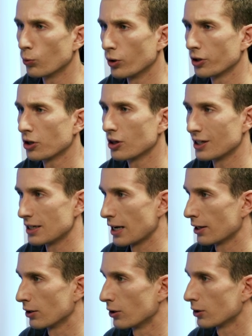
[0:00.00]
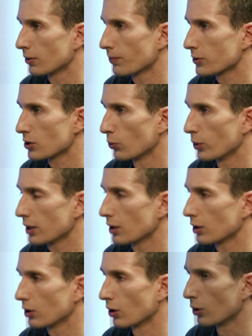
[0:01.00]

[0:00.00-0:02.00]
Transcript: with the download. So we can go